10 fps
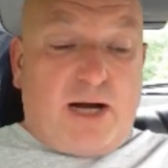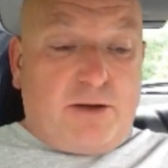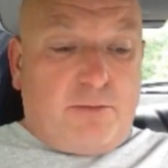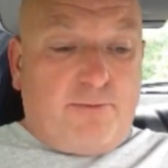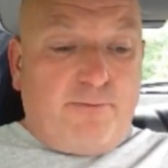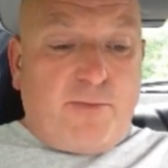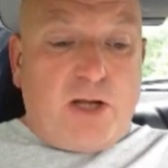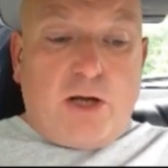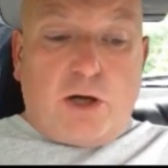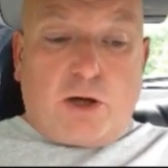madam,
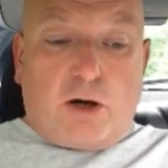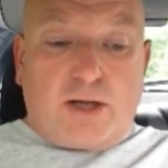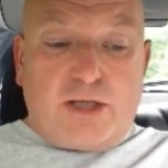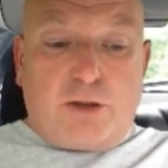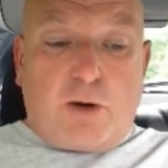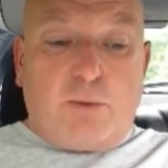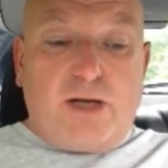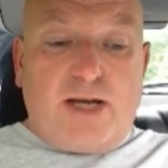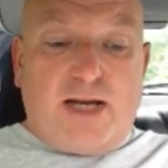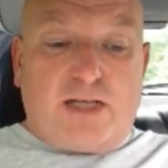according to
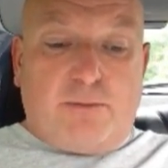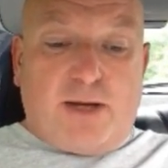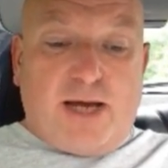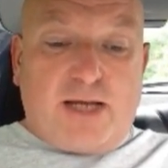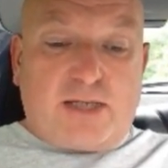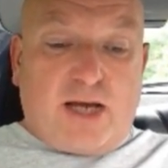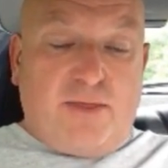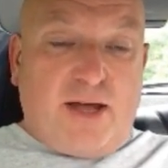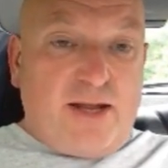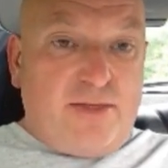our database,"
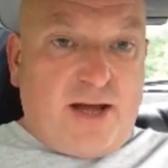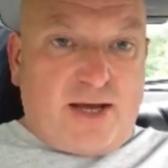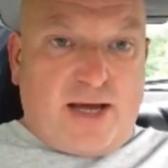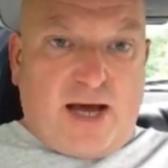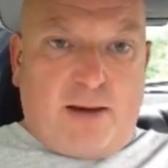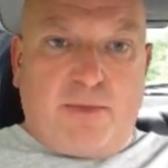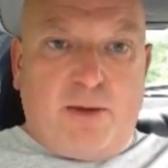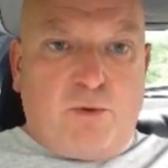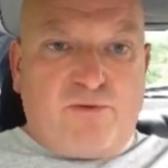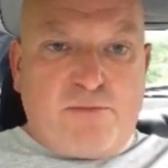and then in that gap
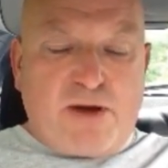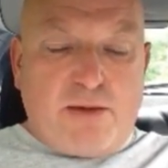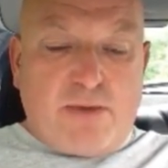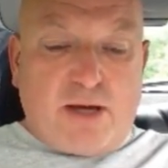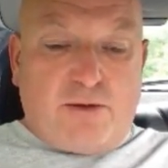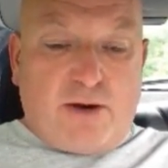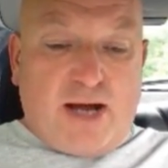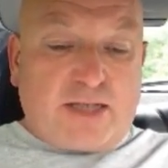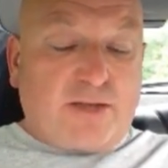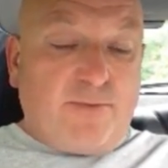they would repeat my
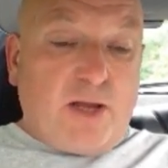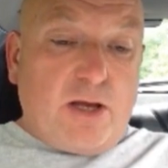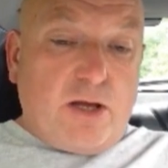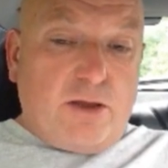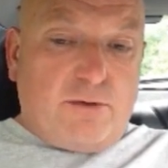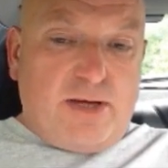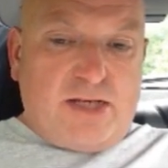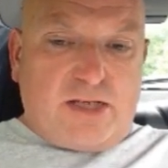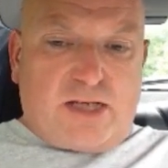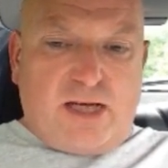address. The
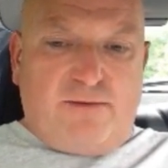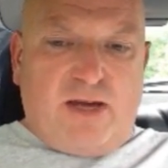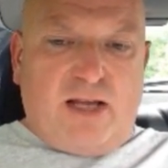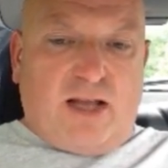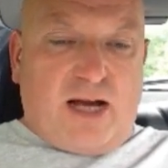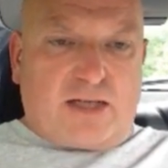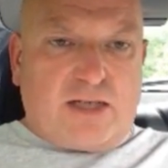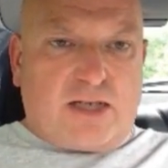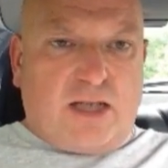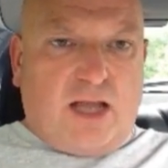reason TV
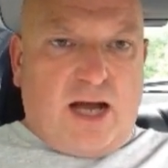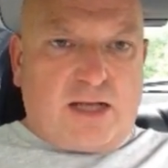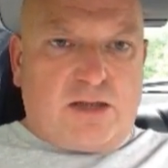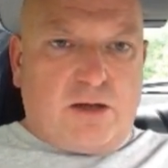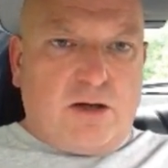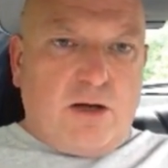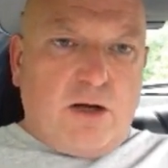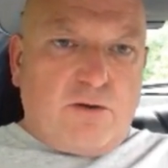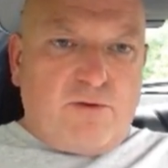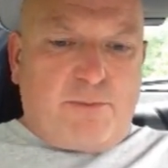licensing like to
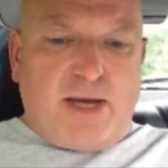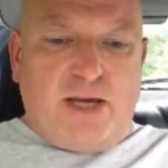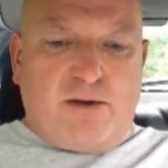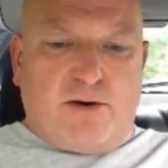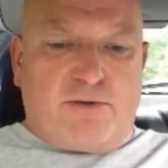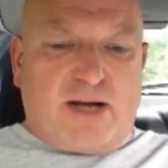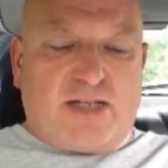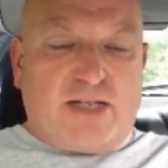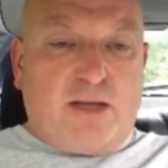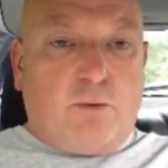repeat your
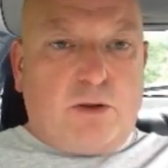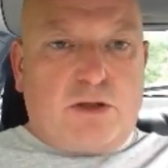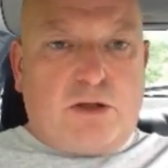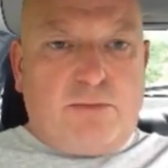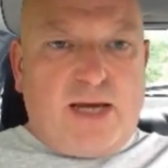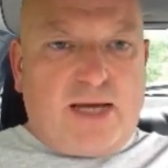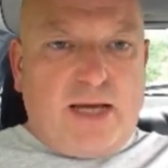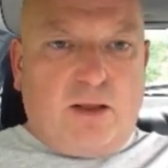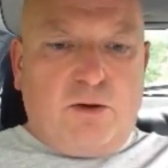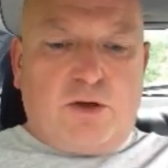address is they want to make
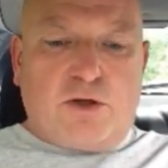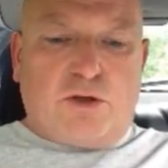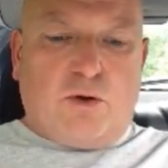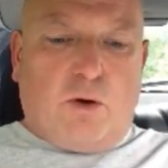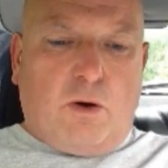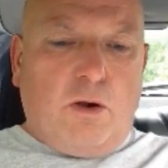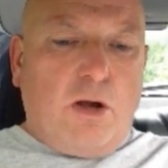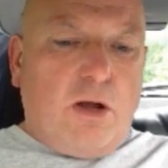it look as though